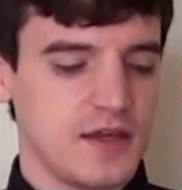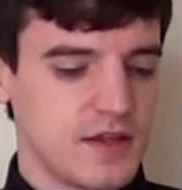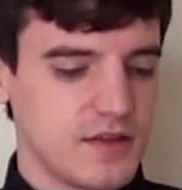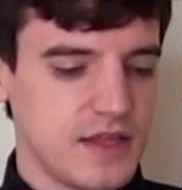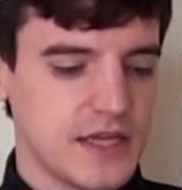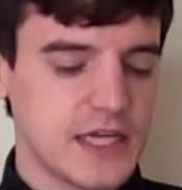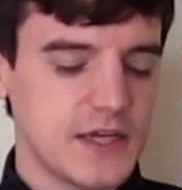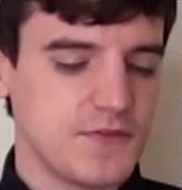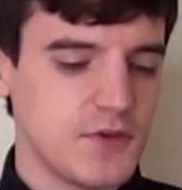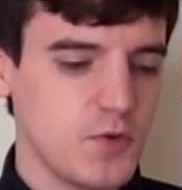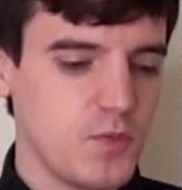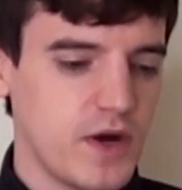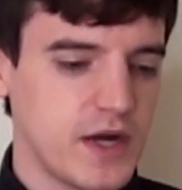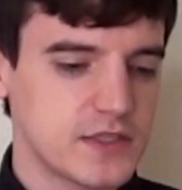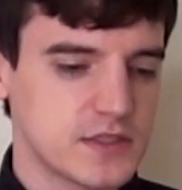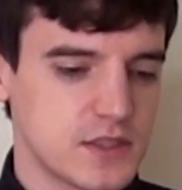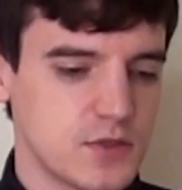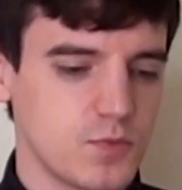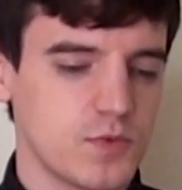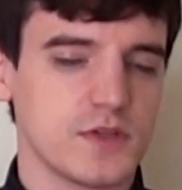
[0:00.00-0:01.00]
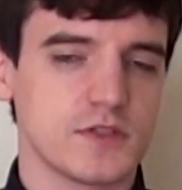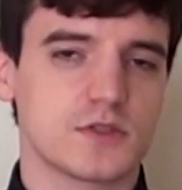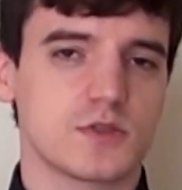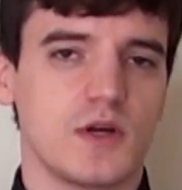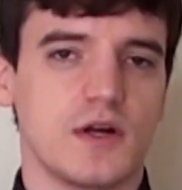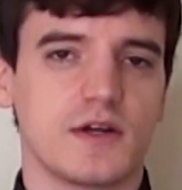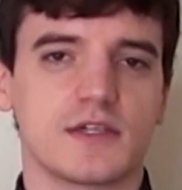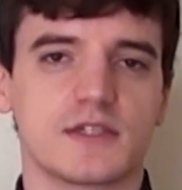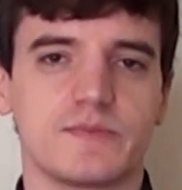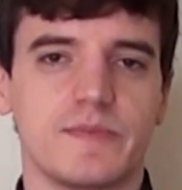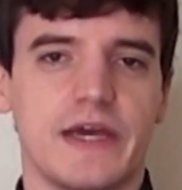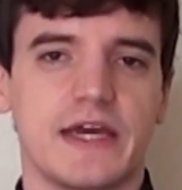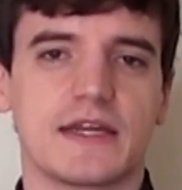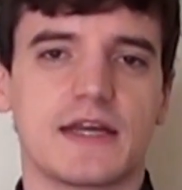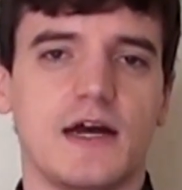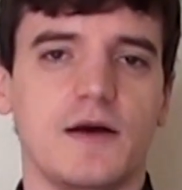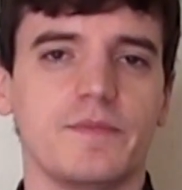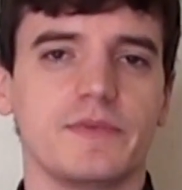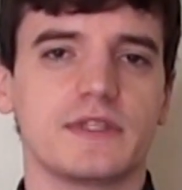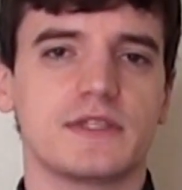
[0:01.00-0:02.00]
like if you watch the World's Strongest Man
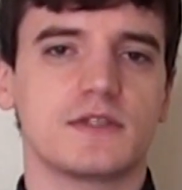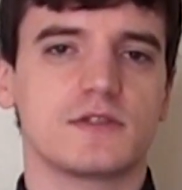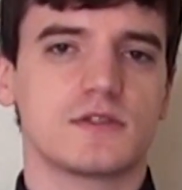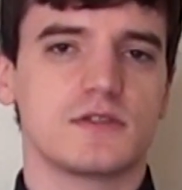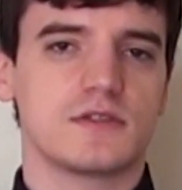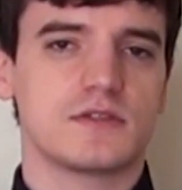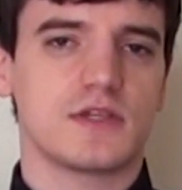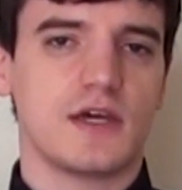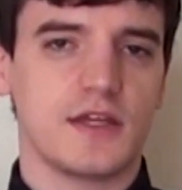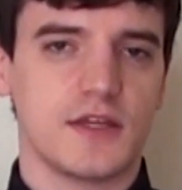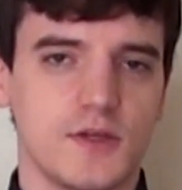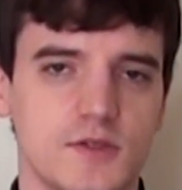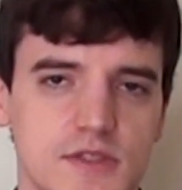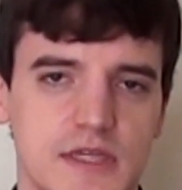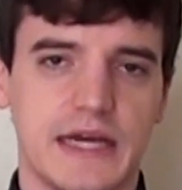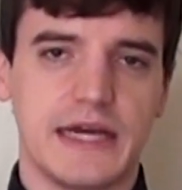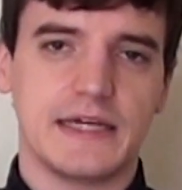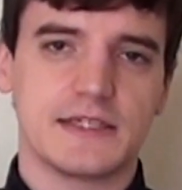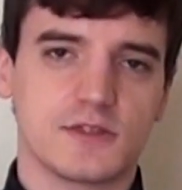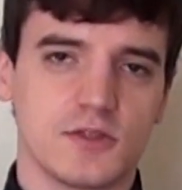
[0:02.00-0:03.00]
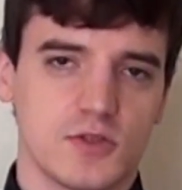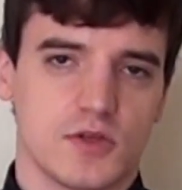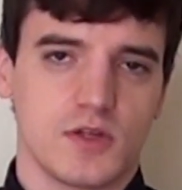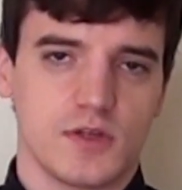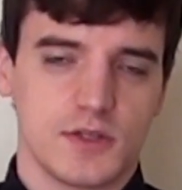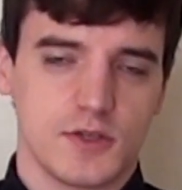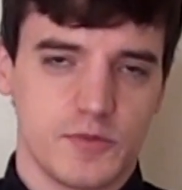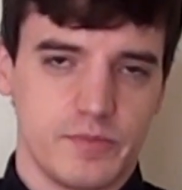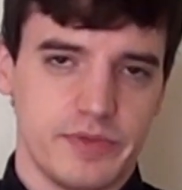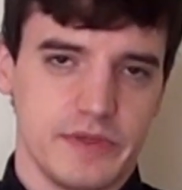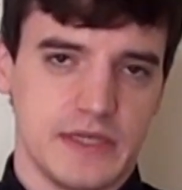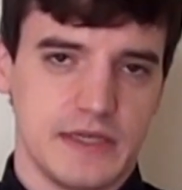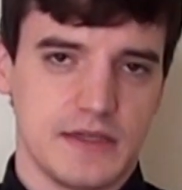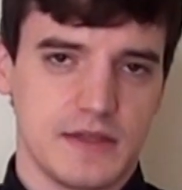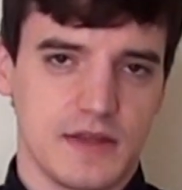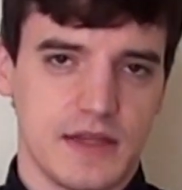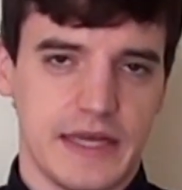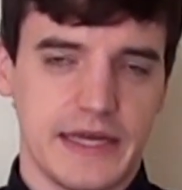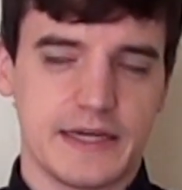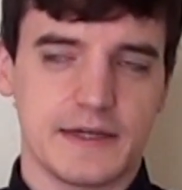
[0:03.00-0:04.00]
competitions, all those guys look a little bit
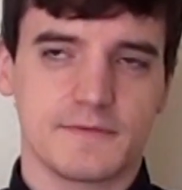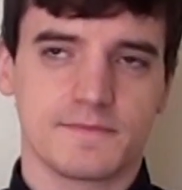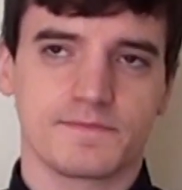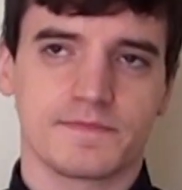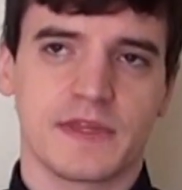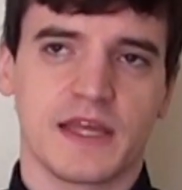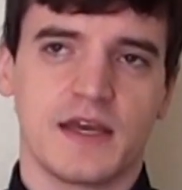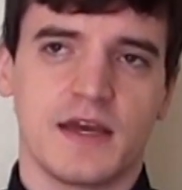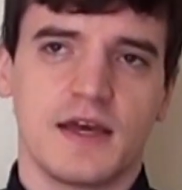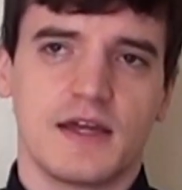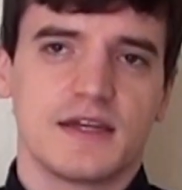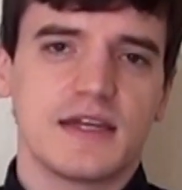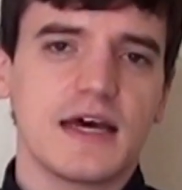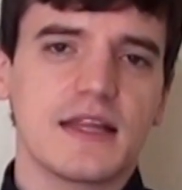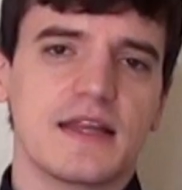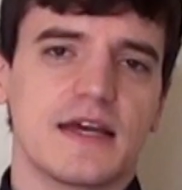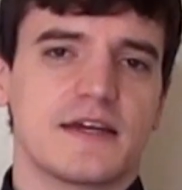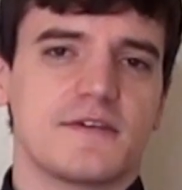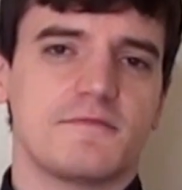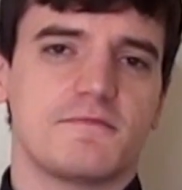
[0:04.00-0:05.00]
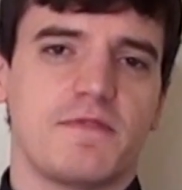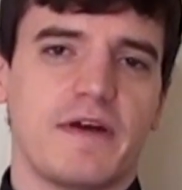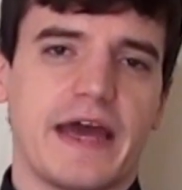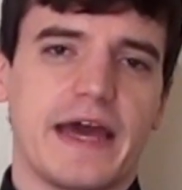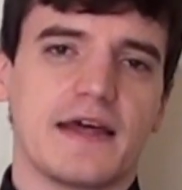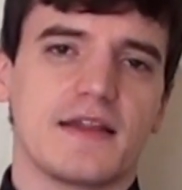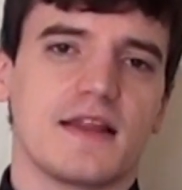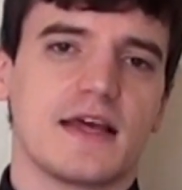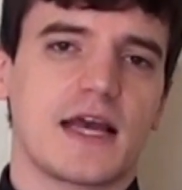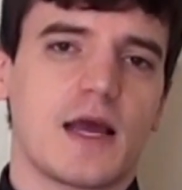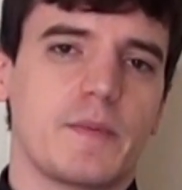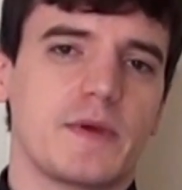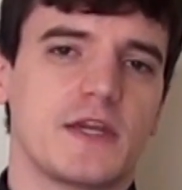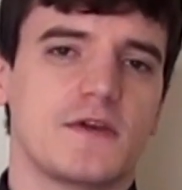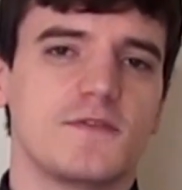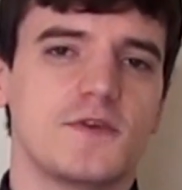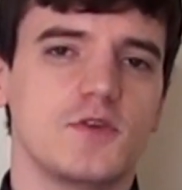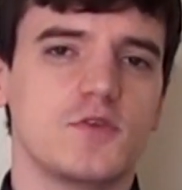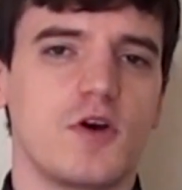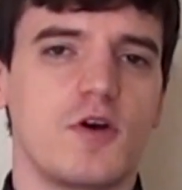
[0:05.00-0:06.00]
like, not like fat. Like, I mean,
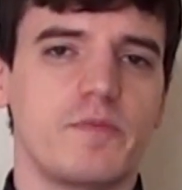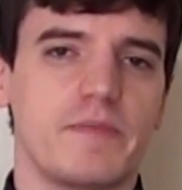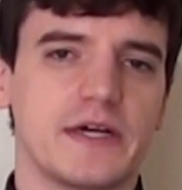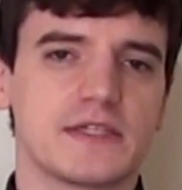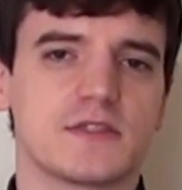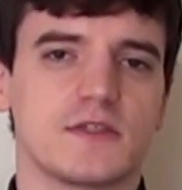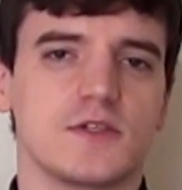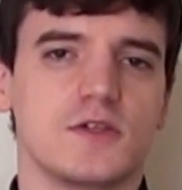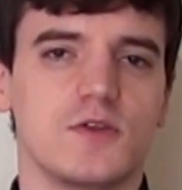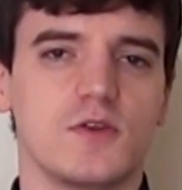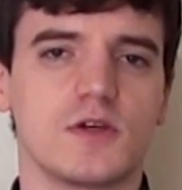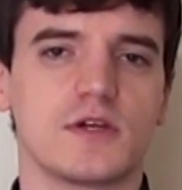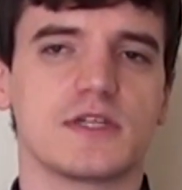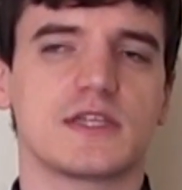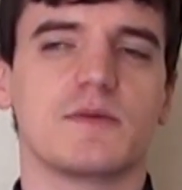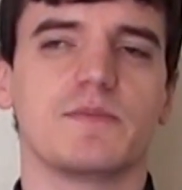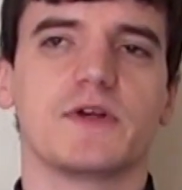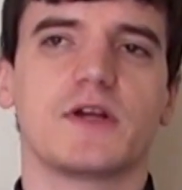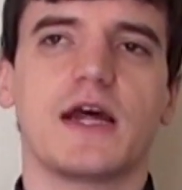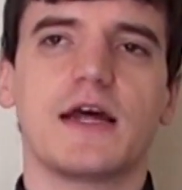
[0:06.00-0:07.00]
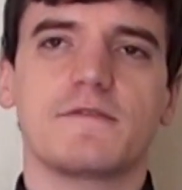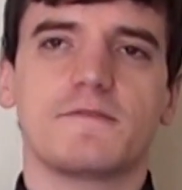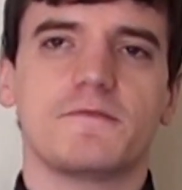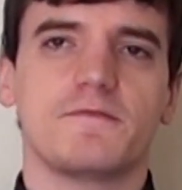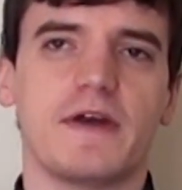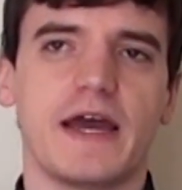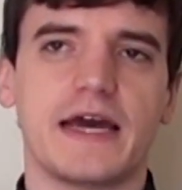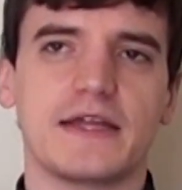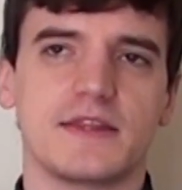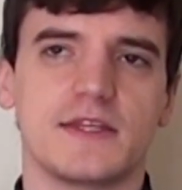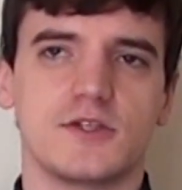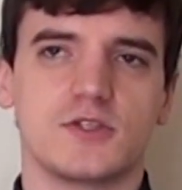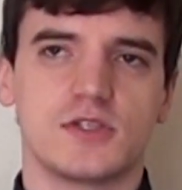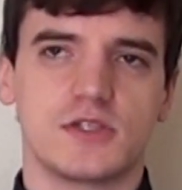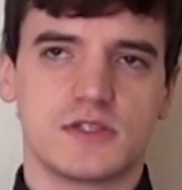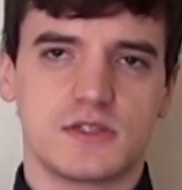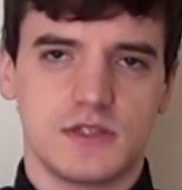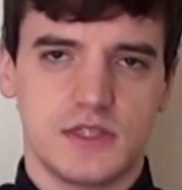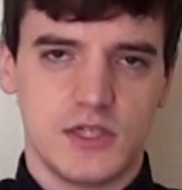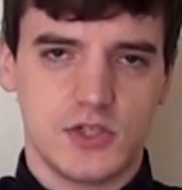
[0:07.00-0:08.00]
if you know muscle, you look at them, they're not fat. They're
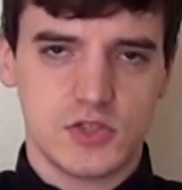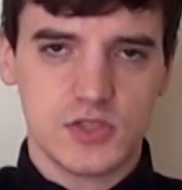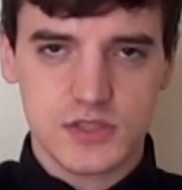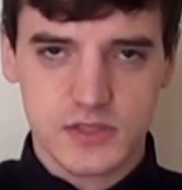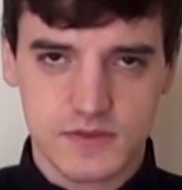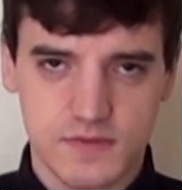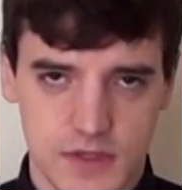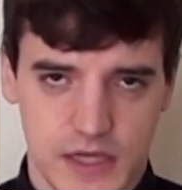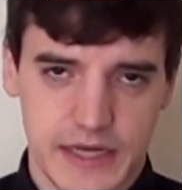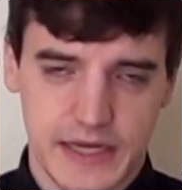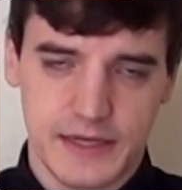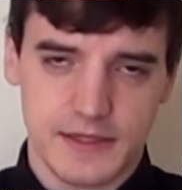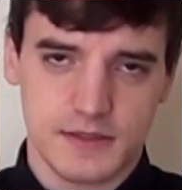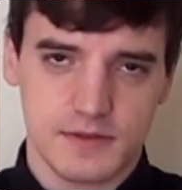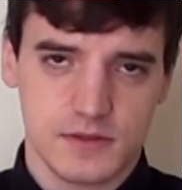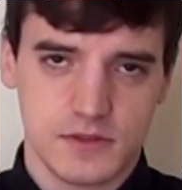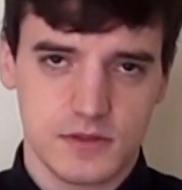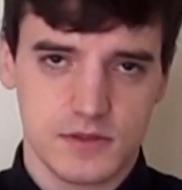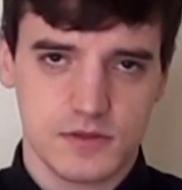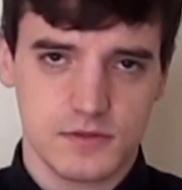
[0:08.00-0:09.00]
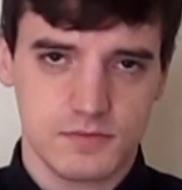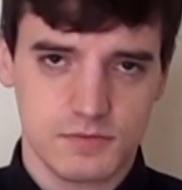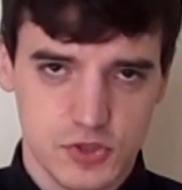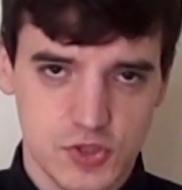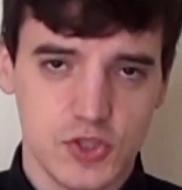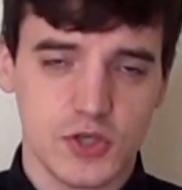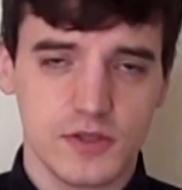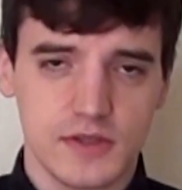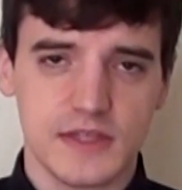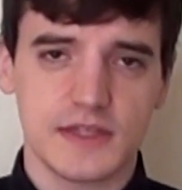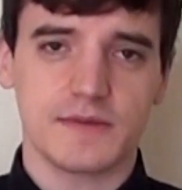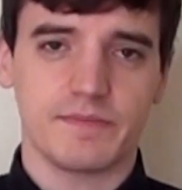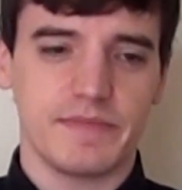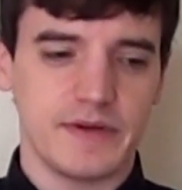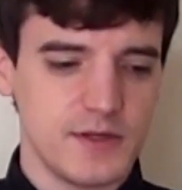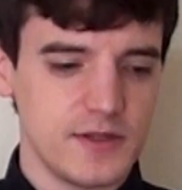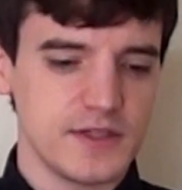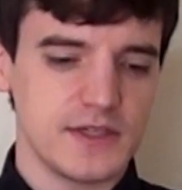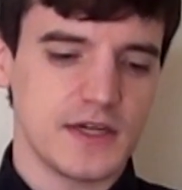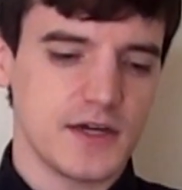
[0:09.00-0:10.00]
just sternly
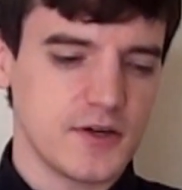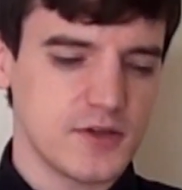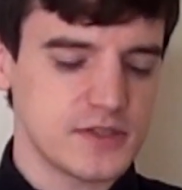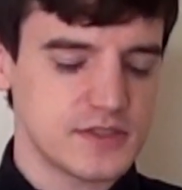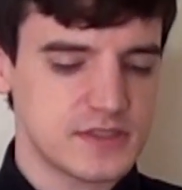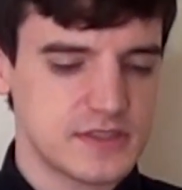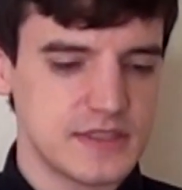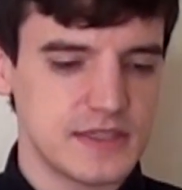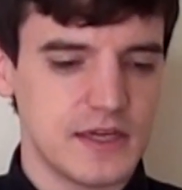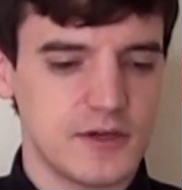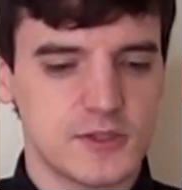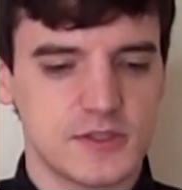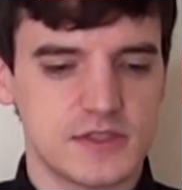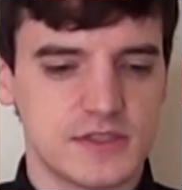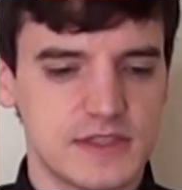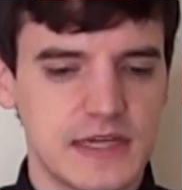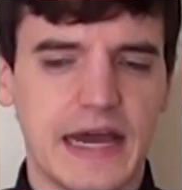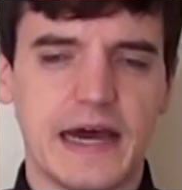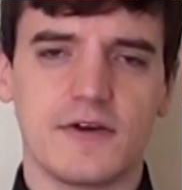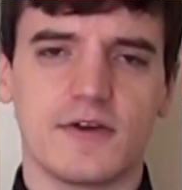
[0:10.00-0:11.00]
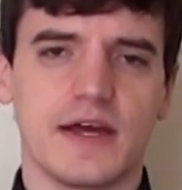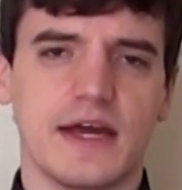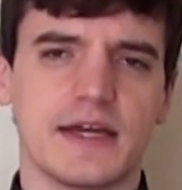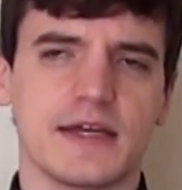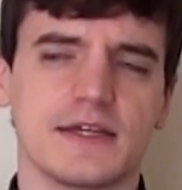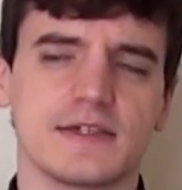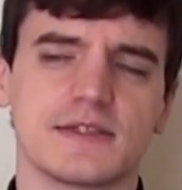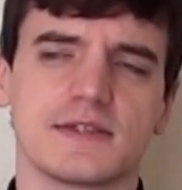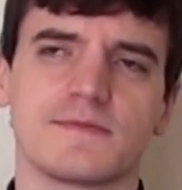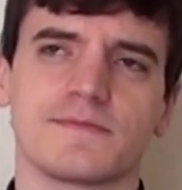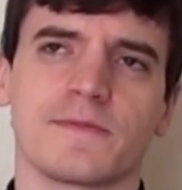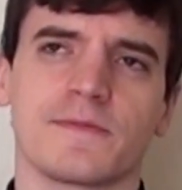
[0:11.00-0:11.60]
built. You know, or they're stout. I guess